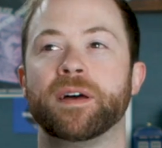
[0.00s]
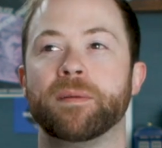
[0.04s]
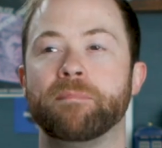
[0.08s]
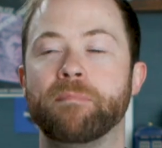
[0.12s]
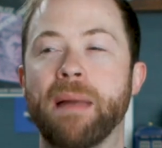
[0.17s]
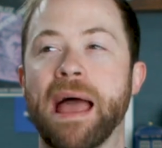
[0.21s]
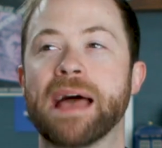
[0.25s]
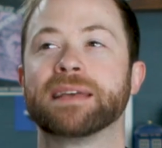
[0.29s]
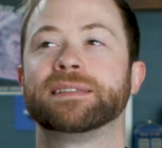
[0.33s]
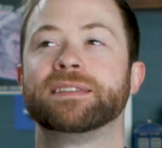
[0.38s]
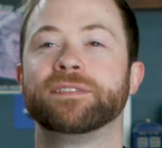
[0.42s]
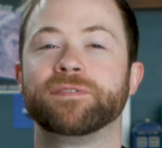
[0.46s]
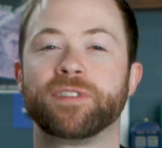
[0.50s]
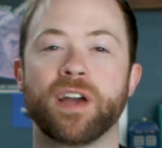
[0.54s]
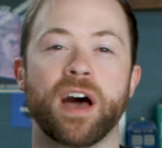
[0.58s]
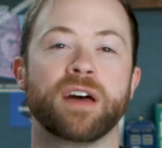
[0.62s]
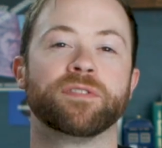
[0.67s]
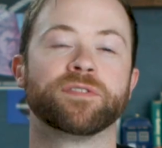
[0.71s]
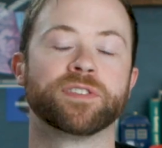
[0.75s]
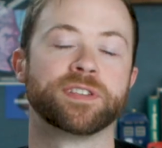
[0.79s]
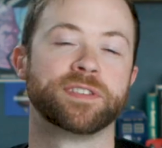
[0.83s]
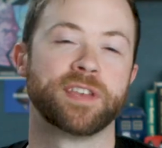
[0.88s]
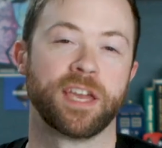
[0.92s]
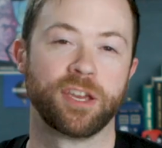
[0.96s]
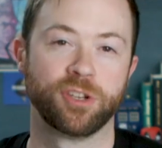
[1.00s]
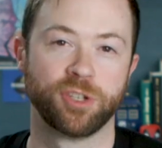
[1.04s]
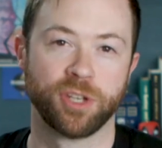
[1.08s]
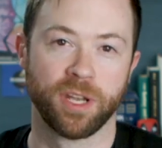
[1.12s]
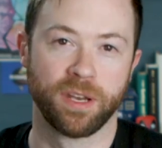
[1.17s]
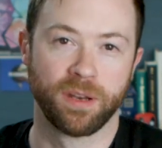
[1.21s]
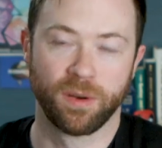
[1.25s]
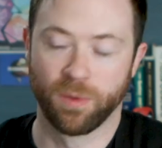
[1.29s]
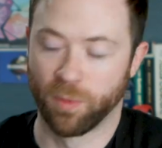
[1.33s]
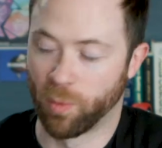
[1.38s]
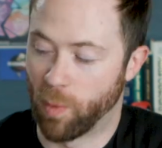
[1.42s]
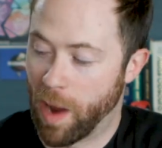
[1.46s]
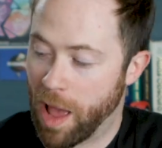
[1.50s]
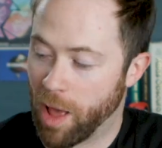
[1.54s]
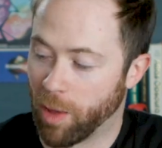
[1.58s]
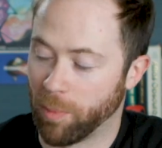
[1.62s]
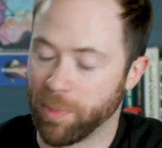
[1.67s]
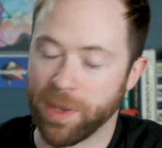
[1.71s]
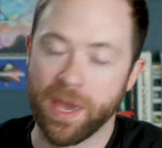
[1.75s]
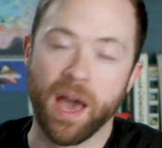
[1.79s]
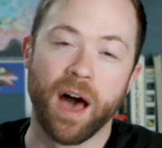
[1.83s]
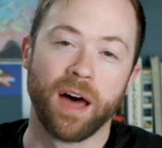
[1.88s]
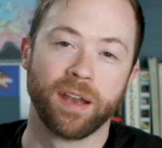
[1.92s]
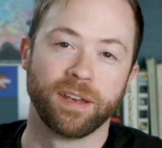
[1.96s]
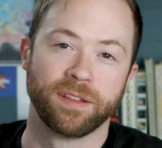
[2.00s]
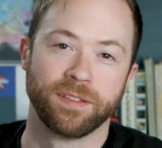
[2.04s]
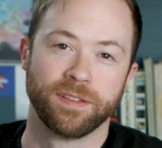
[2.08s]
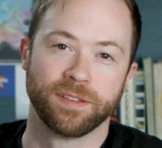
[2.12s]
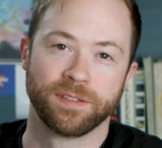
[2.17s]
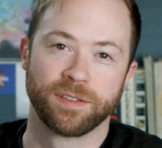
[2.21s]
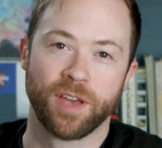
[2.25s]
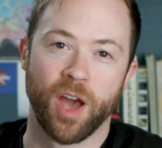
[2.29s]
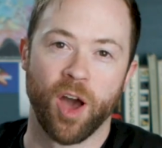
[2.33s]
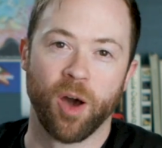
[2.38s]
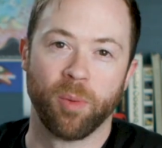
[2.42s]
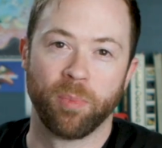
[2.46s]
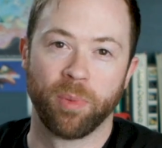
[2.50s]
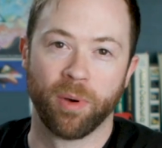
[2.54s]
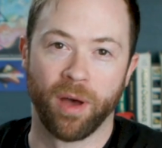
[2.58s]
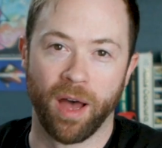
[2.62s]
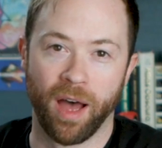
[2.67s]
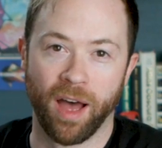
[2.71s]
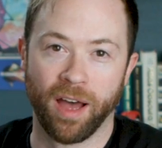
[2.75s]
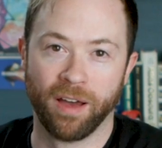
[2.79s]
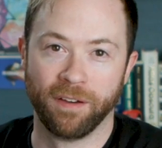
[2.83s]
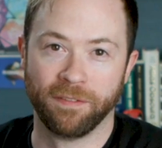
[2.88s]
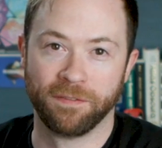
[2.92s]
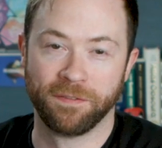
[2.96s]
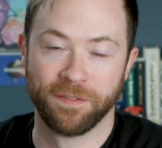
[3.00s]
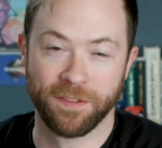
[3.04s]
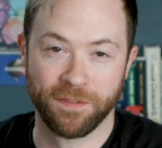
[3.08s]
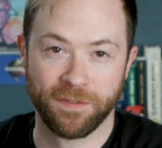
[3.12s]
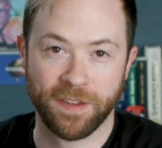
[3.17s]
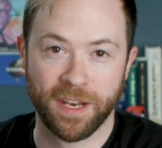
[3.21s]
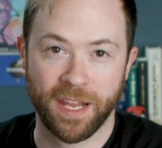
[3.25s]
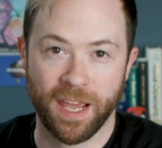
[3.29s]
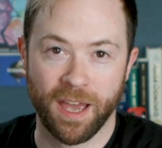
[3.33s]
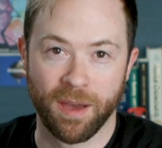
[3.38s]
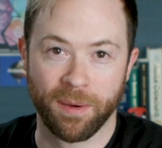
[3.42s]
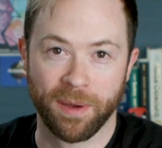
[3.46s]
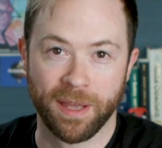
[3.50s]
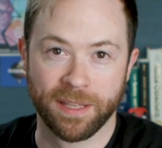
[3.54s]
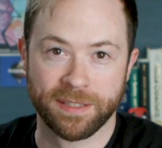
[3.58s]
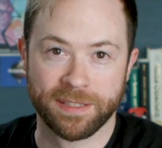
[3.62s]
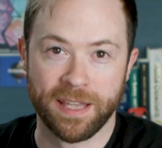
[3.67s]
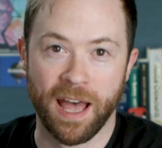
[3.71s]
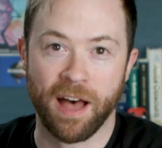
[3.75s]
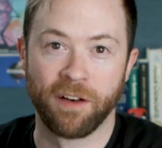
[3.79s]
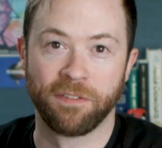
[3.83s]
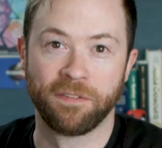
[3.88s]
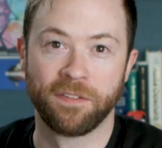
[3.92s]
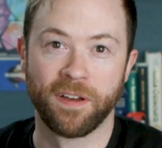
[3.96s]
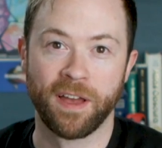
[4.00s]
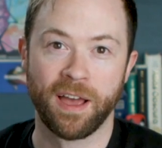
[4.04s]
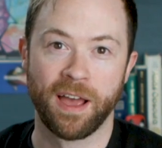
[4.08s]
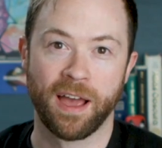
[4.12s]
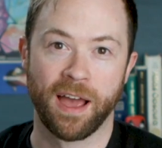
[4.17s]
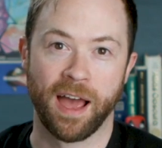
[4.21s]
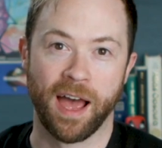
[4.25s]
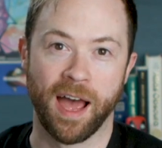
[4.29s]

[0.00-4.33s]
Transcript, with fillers: massive conversation, well beyond the scope of the video itself.